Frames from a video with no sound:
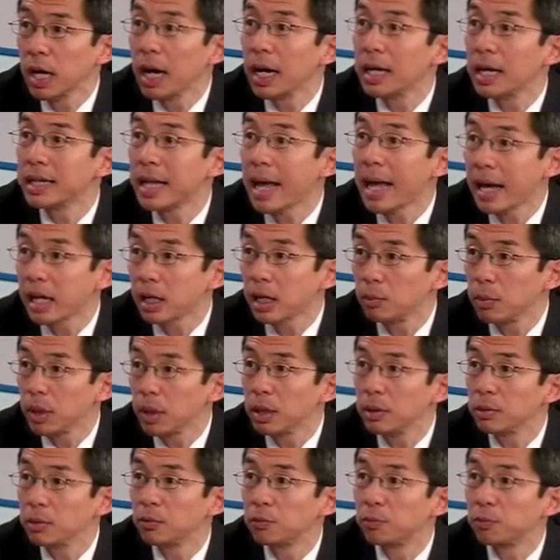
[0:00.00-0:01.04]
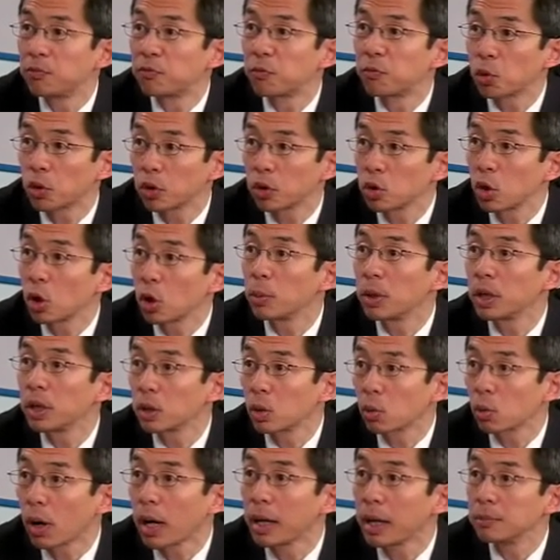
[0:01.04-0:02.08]
anatomy for determining
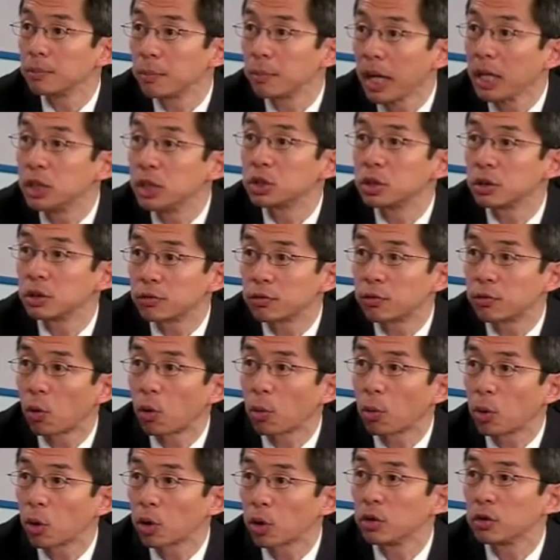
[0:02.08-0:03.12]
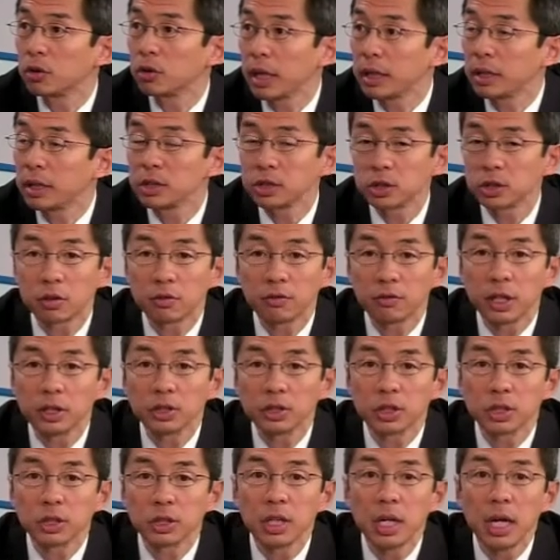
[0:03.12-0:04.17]
the right patient for percutaneous
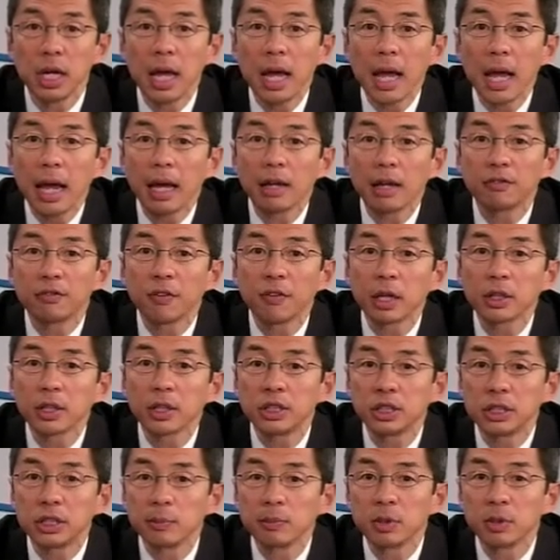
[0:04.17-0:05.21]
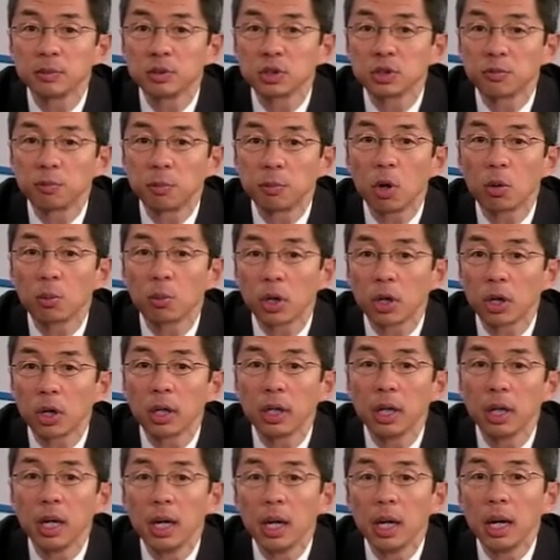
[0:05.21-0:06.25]
intervention, and finally symptoms or
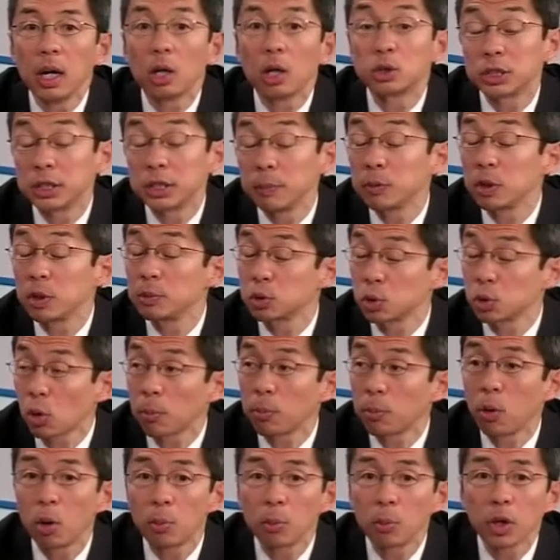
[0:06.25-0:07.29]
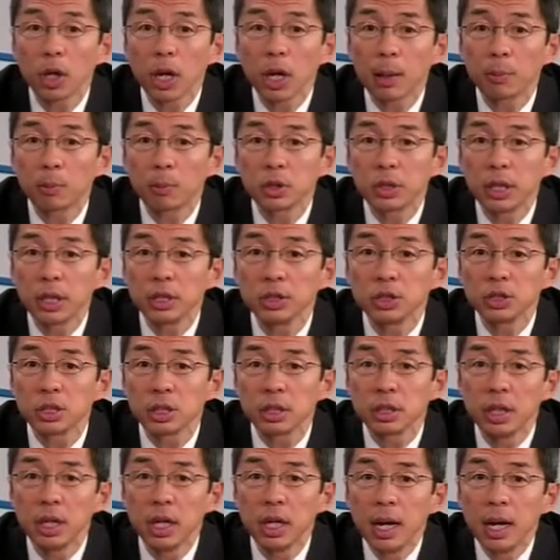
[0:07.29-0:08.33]
pulmonary hypertension.